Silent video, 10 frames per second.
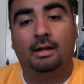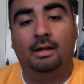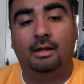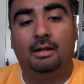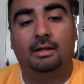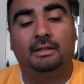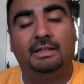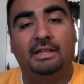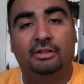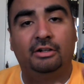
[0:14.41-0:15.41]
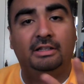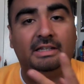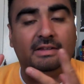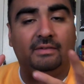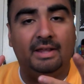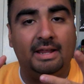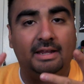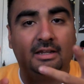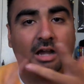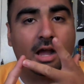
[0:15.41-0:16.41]
Either leave
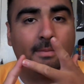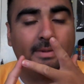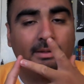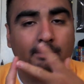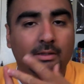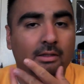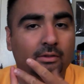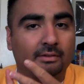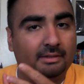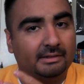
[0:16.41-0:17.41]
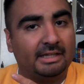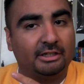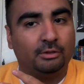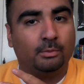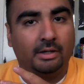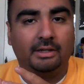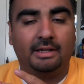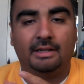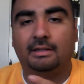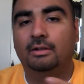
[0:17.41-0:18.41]
a comment below saying that you want
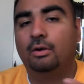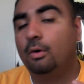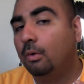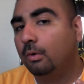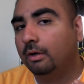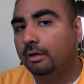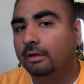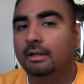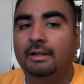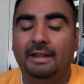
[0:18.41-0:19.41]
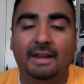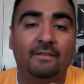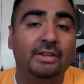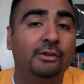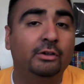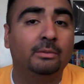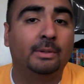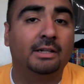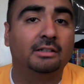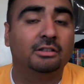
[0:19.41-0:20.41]
in, or a video
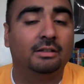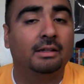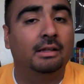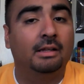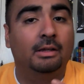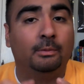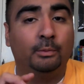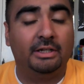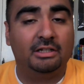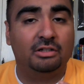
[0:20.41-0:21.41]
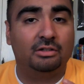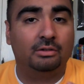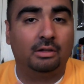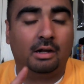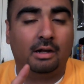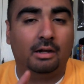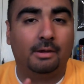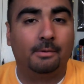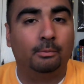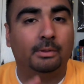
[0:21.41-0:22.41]
response, which
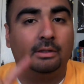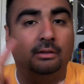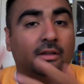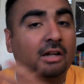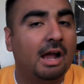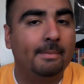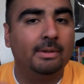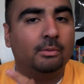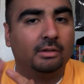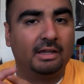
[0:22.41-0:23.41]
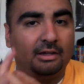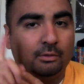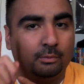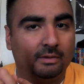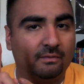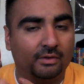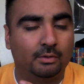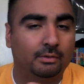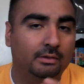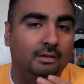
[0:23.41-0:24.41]
the comment will get you one
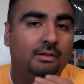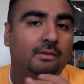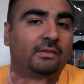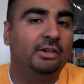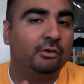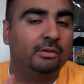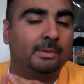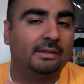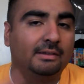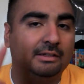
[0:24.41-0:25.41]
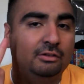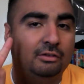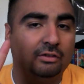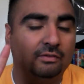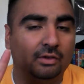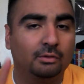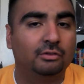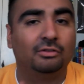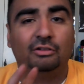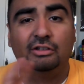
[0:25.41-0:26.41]
vote. Video response gets you two
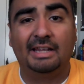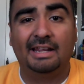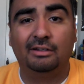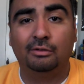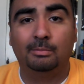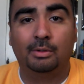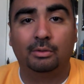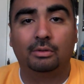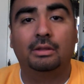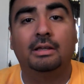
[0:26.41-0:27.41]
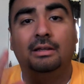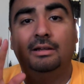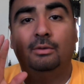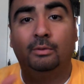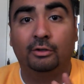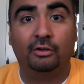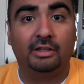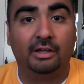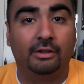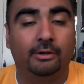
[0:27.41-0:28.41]
votes. You can't do both, one or
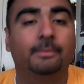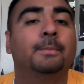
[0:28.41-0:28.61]
the other.